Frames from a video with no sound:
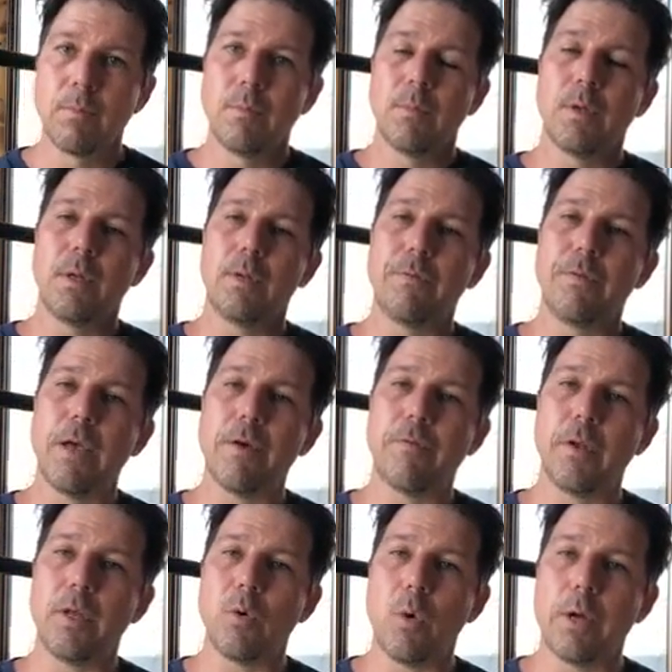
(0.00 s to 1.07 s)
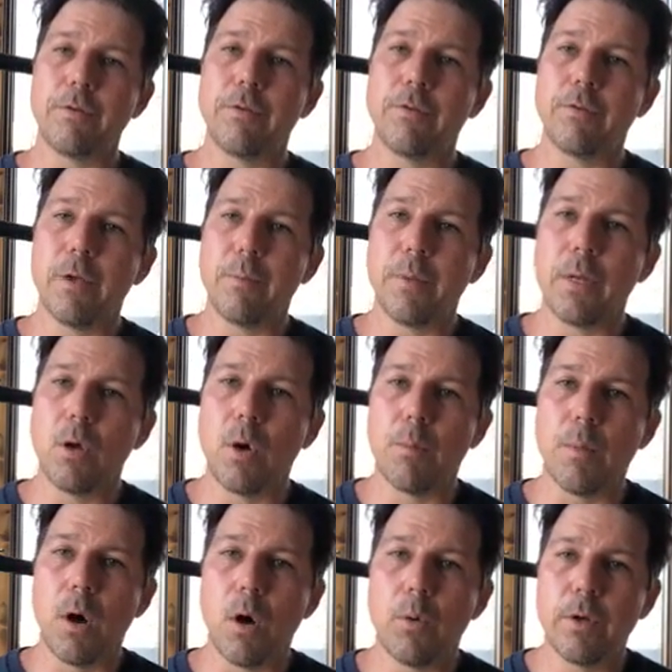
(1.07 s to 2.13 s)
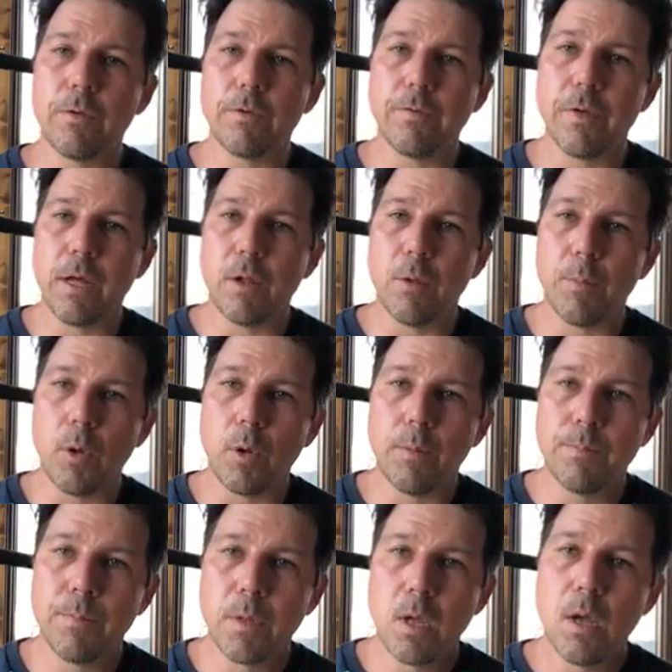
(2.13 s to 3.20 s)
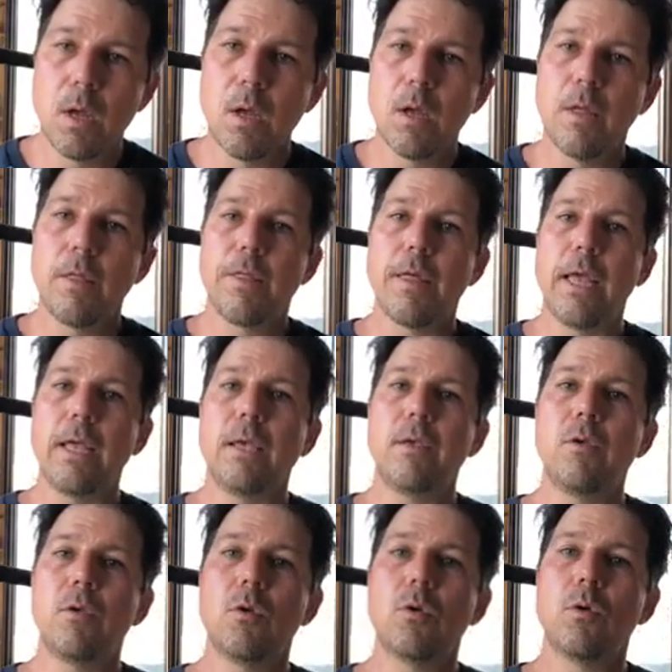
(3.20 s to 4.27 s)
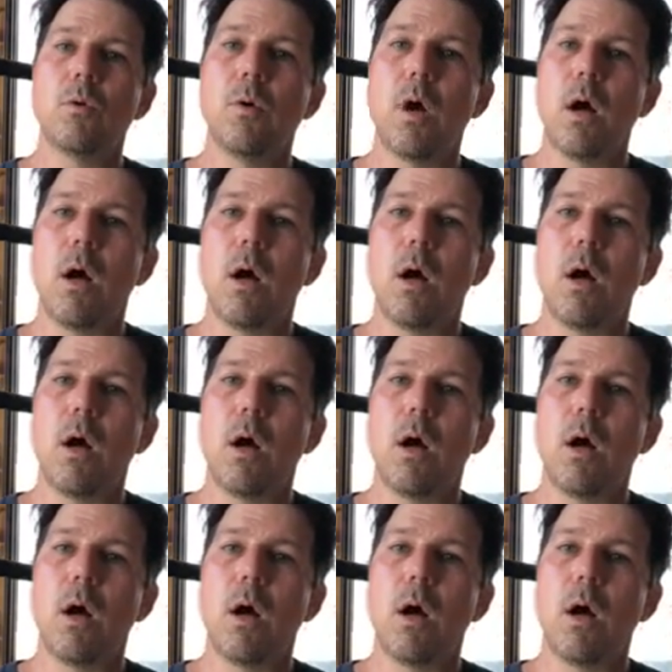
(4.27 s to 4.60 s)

And if you have any questions, let me know. I'm always available. Thank you,